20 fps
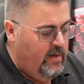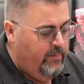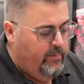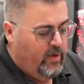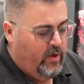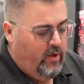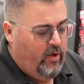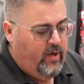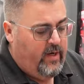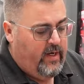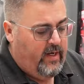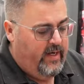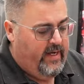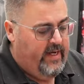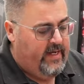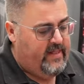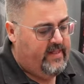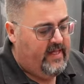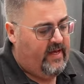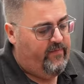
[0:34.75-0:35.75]
but
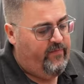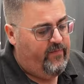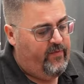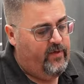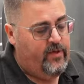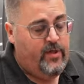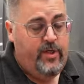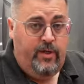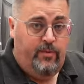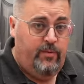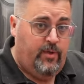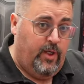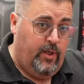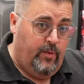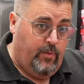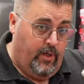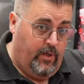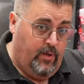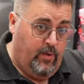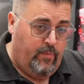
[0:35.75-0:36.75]
luckily Thetford do
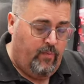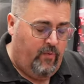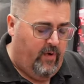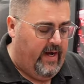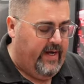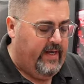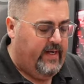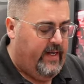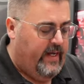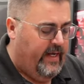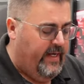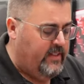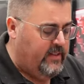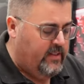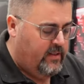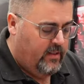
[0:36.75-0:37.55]
do an upgrade kit